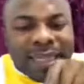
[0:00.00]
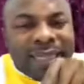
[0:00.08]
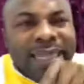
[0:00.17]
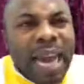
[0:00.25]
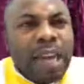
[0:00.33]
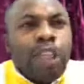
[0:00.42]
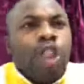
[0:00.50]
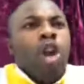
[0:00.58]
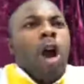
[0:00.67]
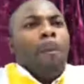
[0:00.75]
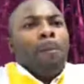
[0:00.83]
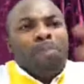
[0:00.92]
There is
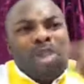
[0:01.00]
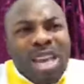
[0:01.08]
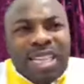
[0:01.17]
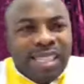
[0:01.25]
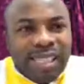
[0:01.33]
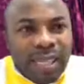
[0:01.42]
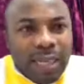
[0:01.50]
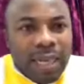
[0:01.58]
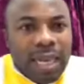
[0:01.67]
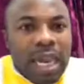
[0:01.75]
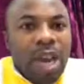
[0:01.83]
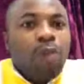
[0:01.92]
no peace
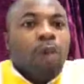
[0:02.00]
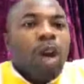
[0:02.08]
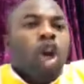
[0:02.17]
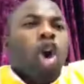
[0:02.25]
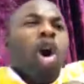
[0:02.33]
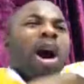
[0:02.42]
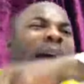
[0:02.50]
if we go